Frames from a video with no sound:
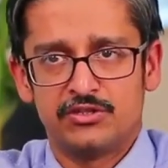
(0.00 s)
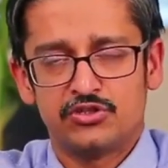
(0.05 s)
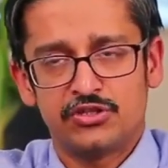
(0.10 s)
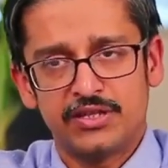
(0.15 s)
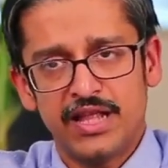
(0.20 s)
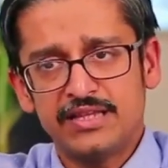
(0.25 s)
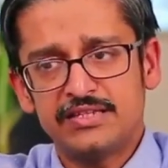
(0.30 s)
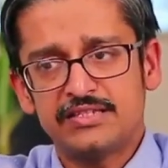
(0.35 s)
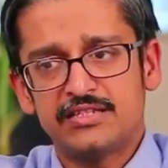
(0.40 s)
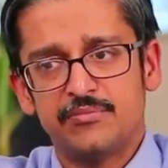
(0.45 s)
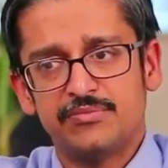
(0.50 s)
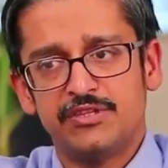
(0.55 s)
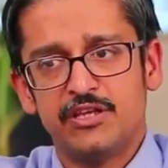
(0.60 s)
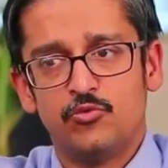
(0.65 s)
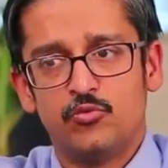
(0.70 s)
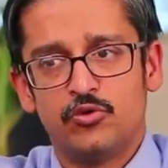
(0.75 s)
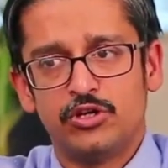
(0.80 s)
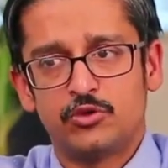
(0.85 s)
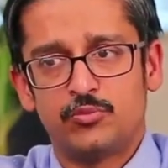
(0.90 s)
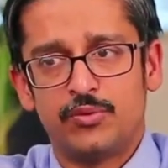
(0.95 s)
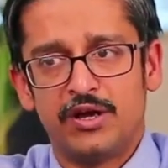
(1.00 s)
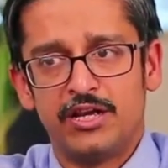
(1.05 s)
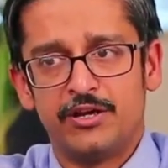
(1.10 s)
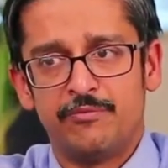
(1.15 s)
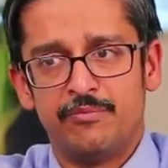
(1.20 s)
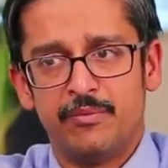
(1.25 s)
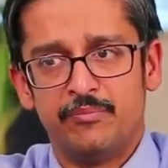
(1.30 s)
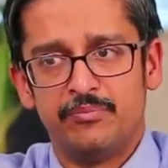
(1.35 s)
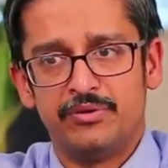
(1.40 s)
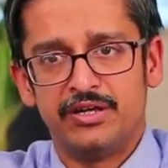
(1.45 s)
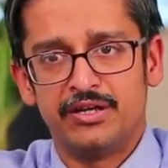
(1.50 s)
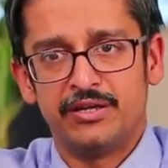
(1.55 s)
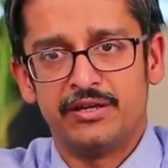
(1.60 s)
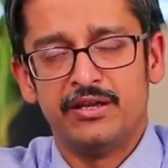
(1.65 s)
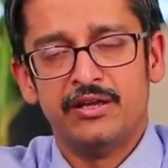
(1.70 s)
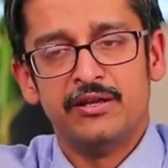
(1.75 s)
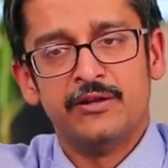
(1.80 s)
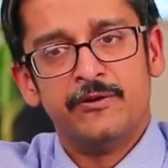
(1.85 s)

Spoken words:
So that's something worthwhile remembering.